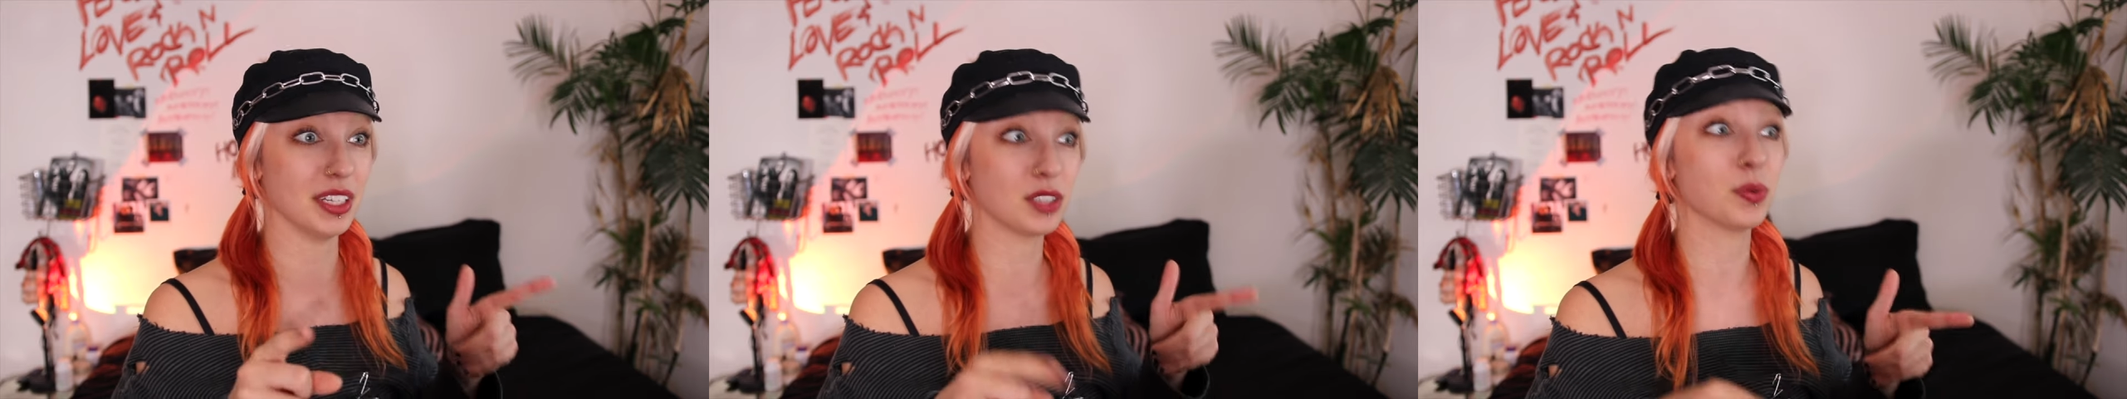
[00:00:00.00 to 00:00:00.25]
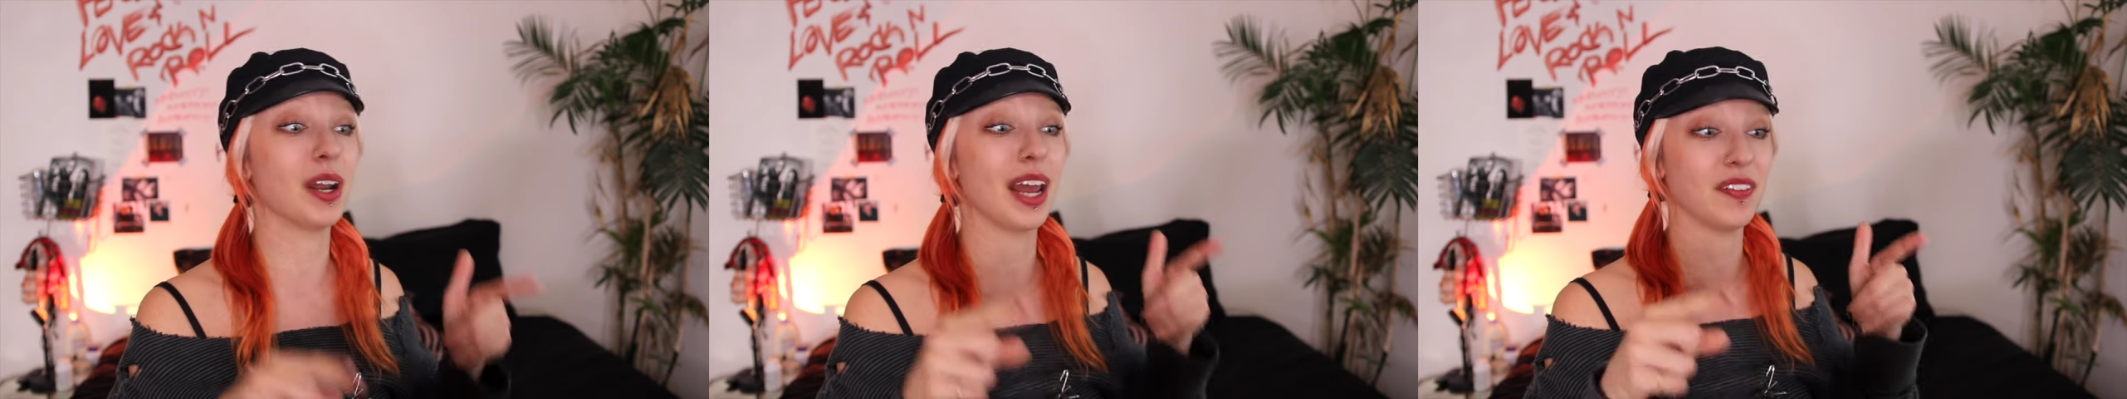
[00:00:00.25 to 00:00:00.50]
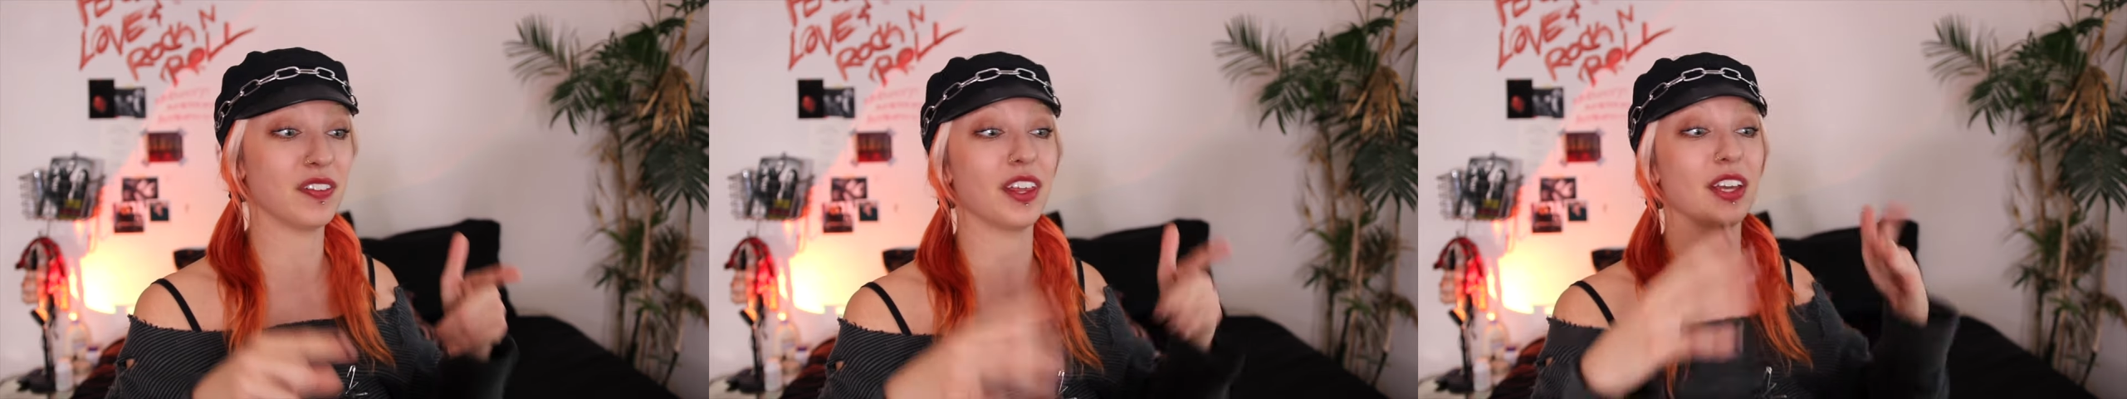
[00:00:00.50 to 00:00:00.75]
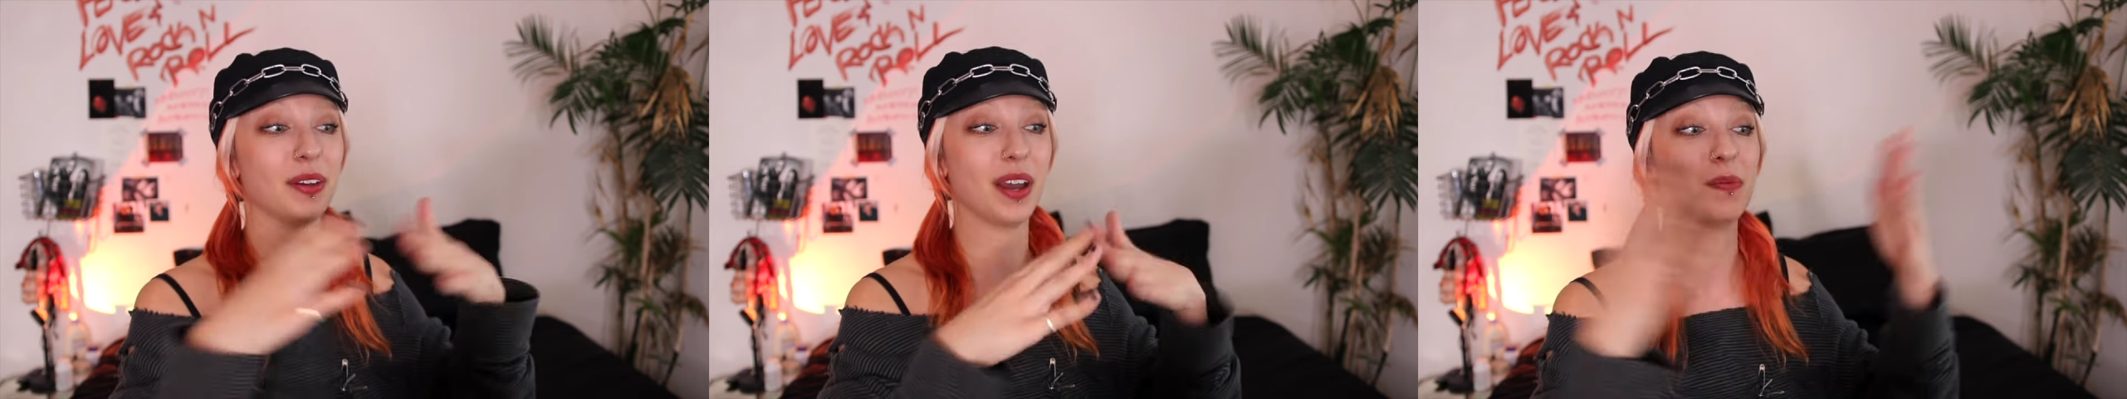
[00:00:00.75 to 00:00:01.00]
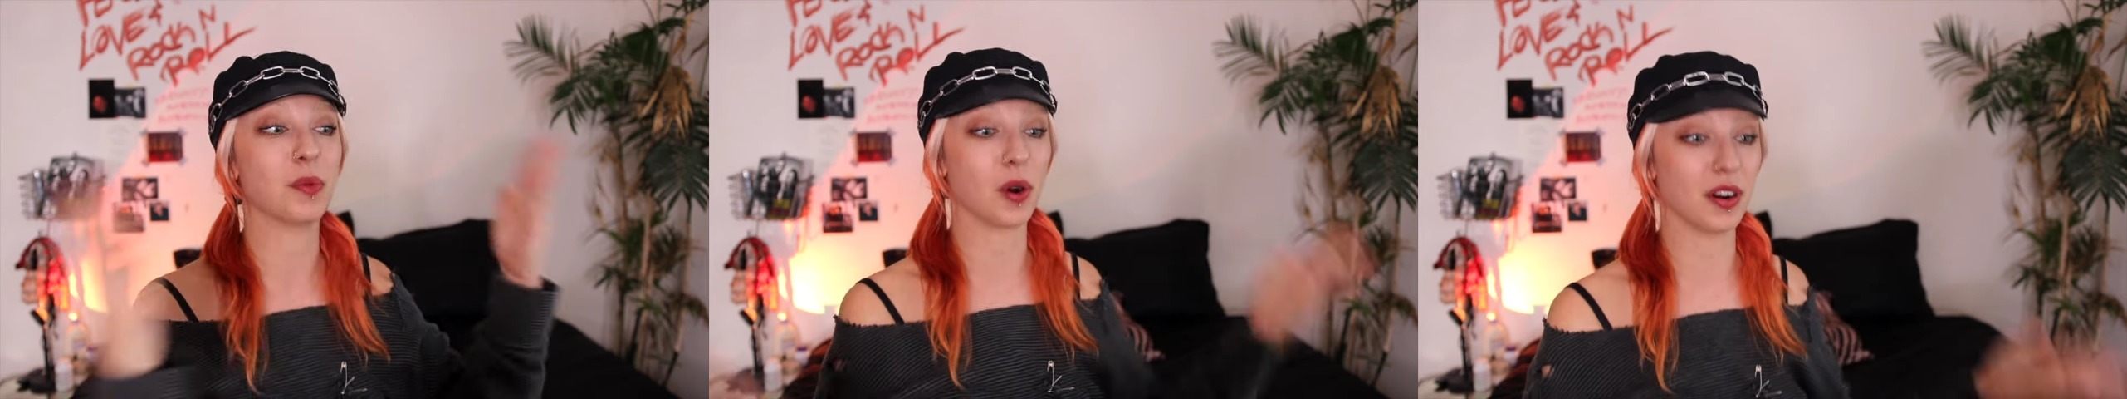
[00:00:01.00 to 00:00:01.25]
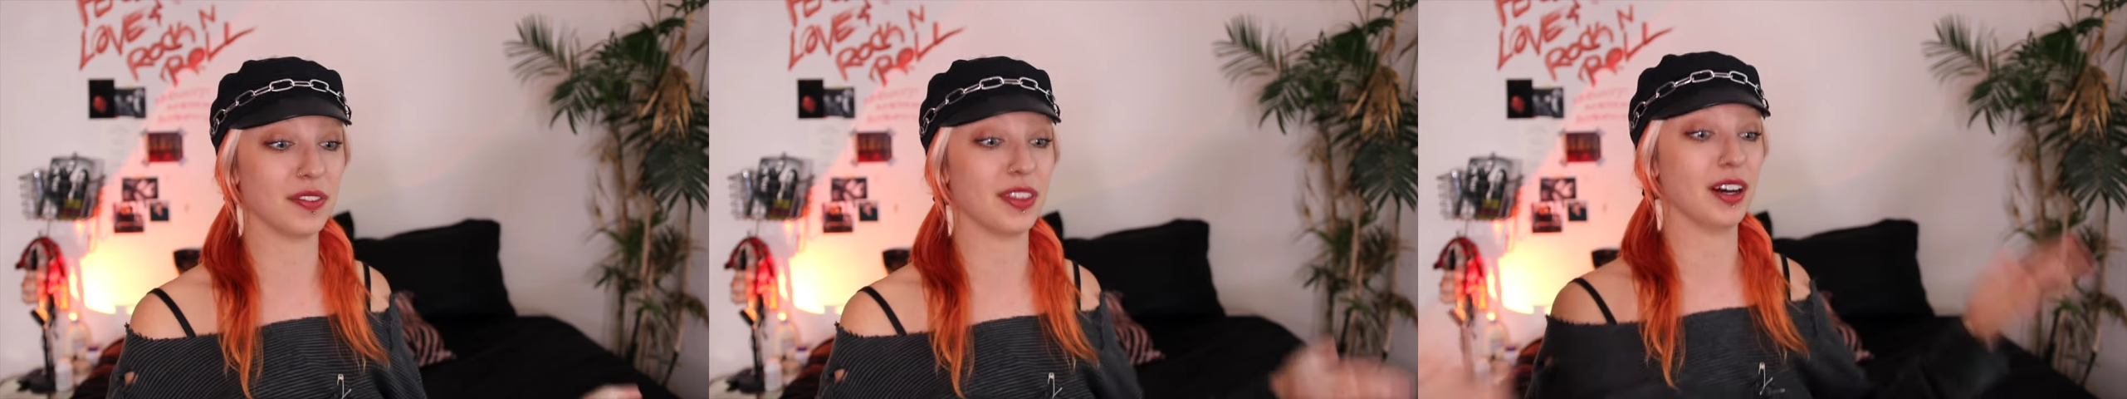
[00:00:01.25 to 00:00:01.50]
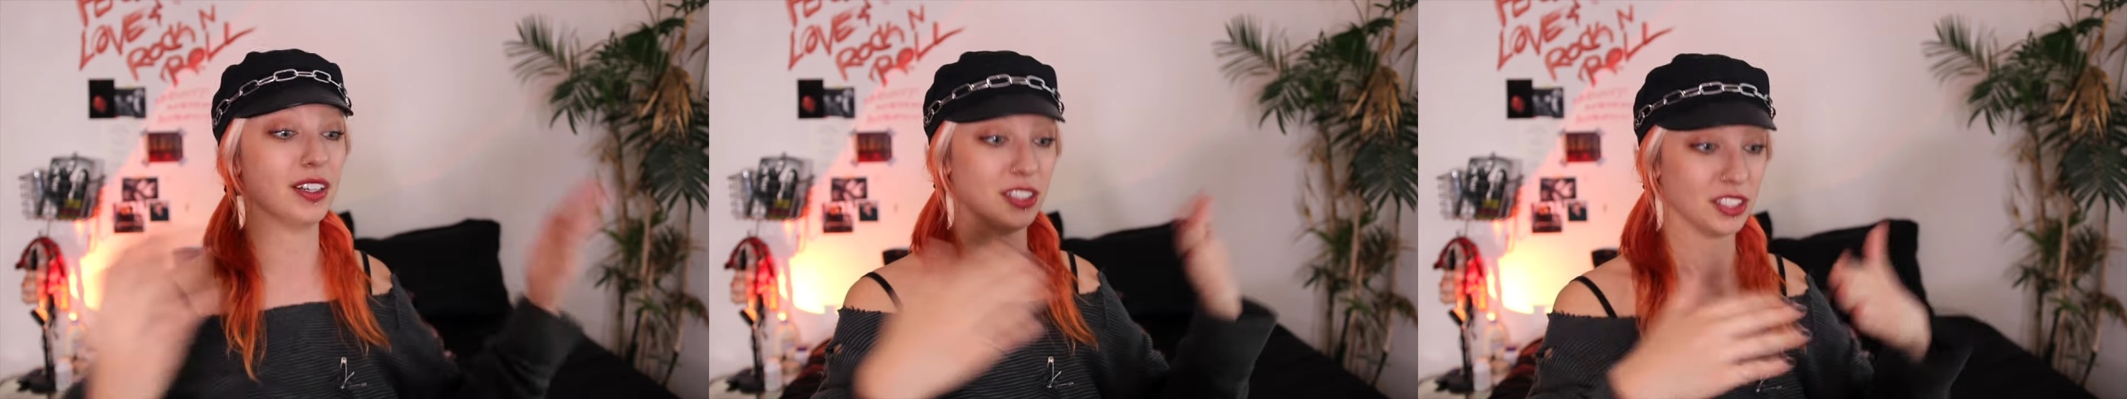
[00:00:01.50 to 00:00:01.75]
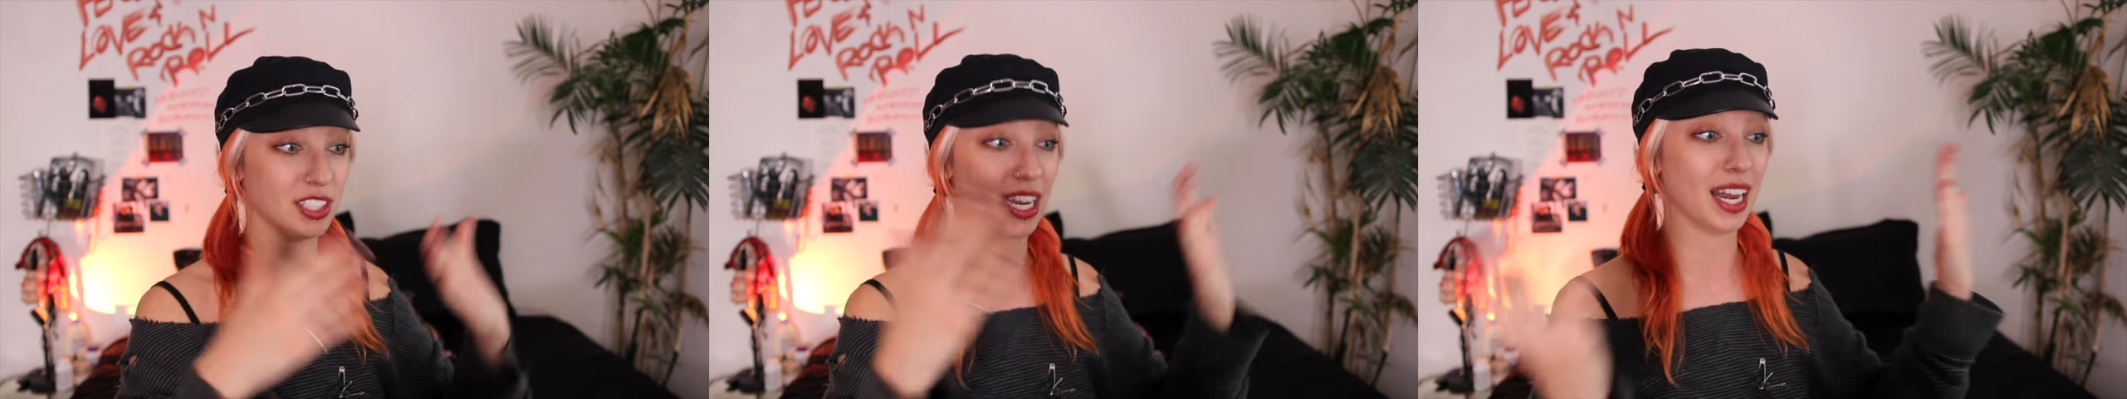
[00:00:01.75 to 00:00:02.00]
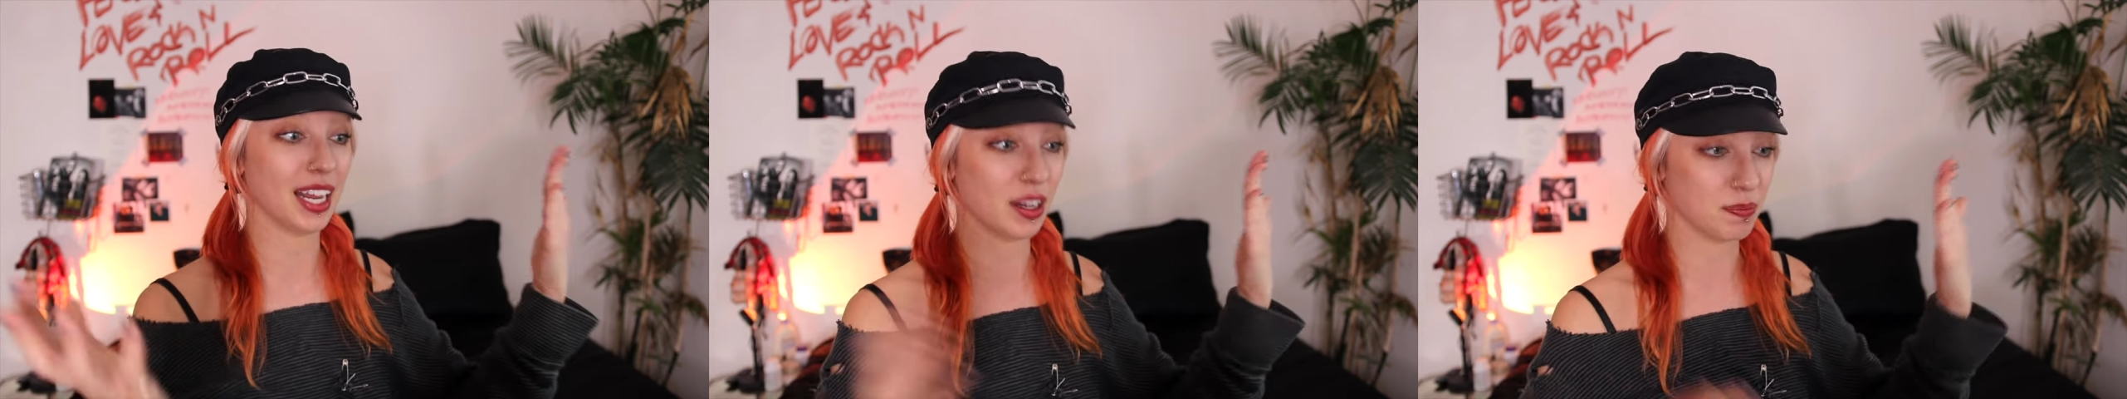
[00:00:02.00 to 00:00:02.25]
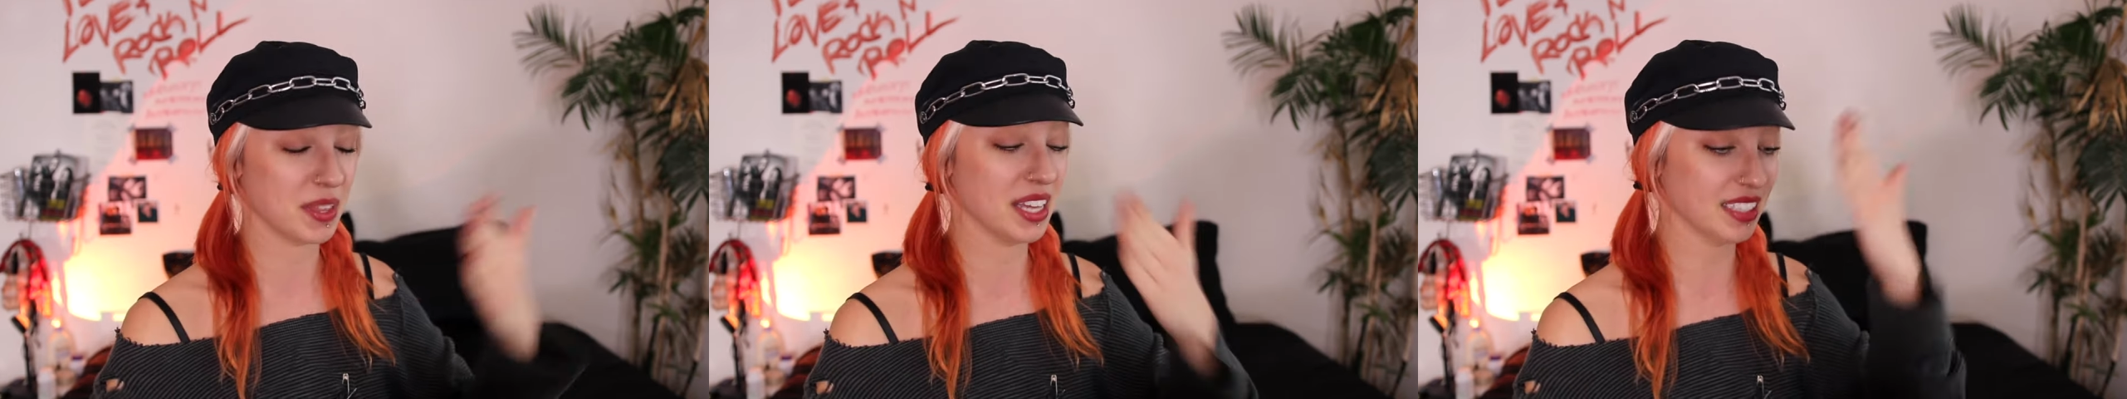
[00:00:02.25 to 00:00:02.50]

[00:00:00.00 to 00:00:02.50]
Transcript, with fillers: This one I feel like you get more of the understanding of this